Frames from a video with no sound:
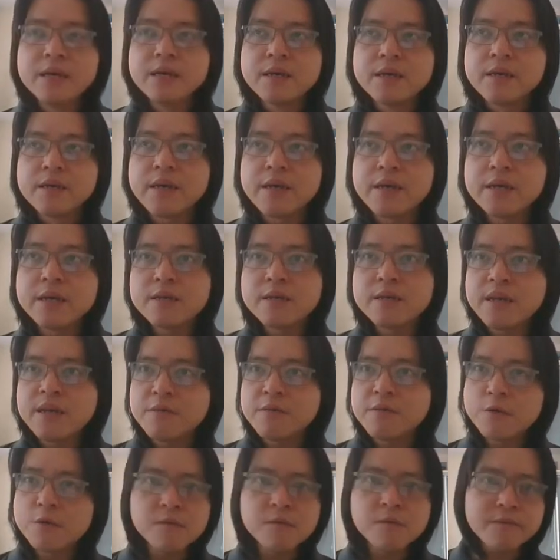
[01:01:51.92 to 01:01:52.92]
it
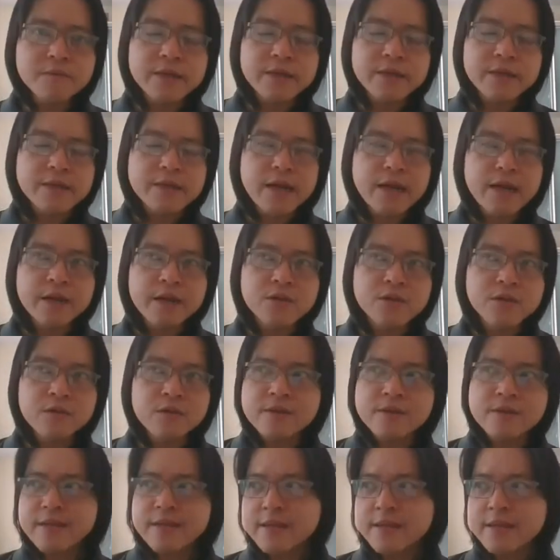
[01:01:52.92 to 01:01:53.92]
won't, I don't
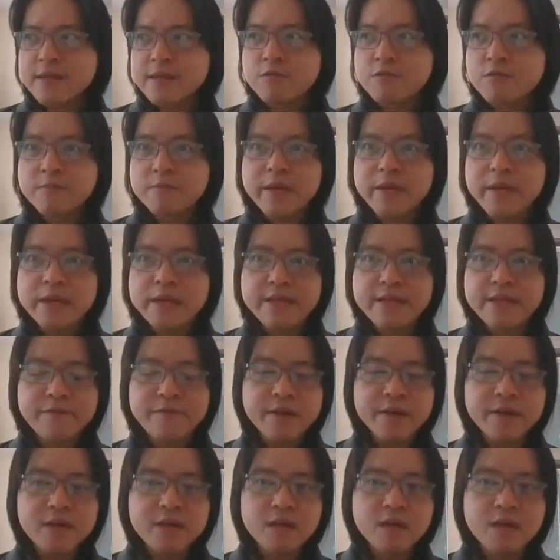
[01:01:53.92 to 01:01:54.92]
think it will be
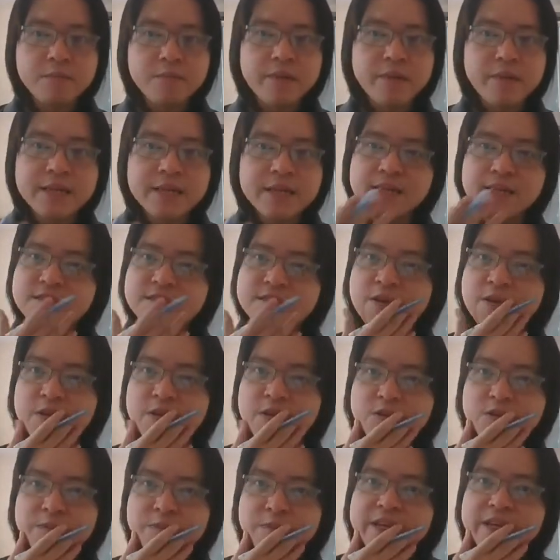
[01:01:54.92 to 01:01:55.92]
difficult, but it's going to
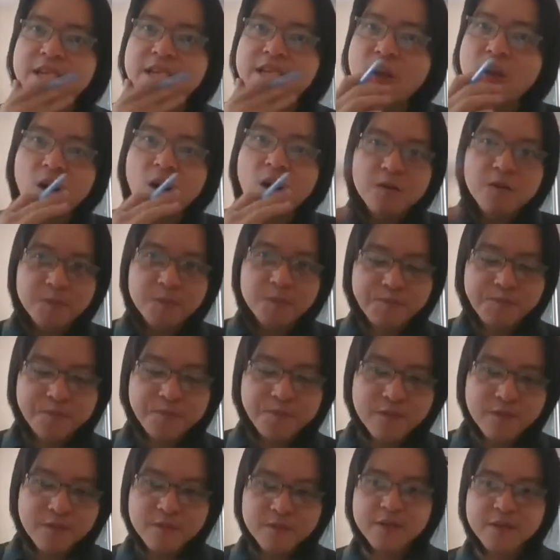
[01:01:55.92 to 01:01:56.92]
be long,
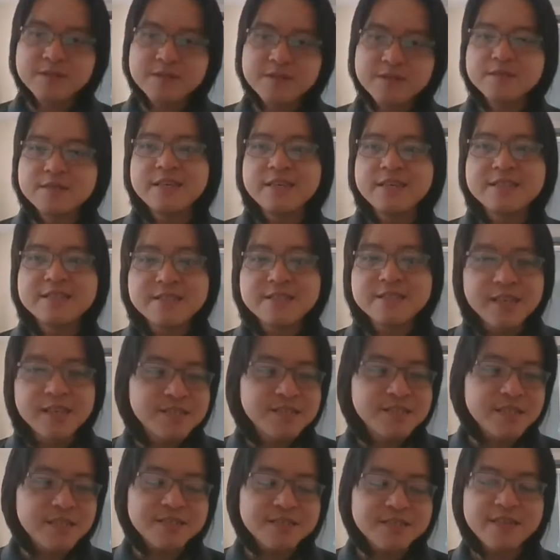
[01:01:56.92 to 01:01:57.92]
right? It's
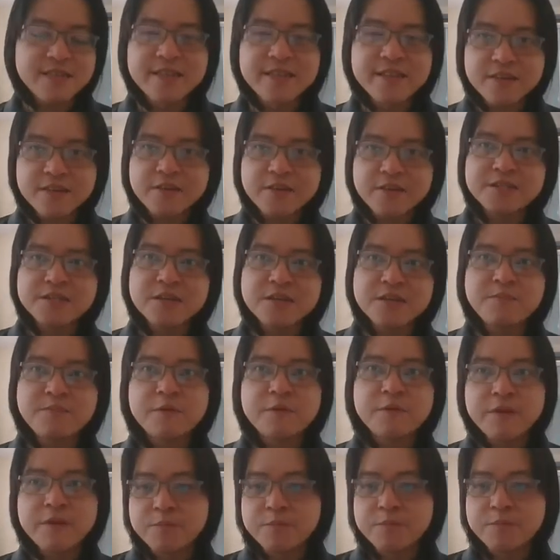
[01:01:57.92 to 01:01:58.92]
just integration but
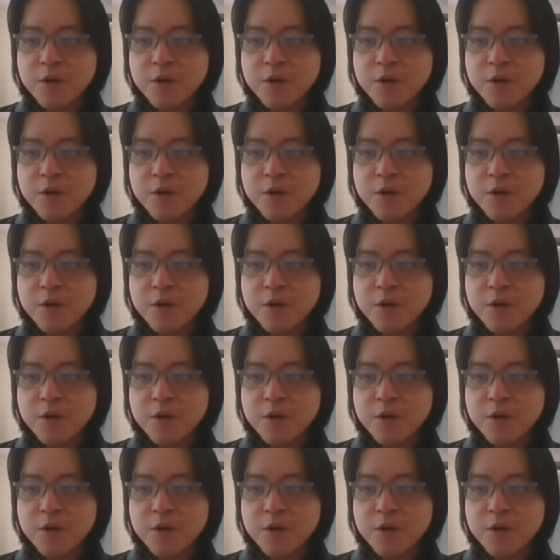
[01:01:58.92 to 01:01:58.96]
with more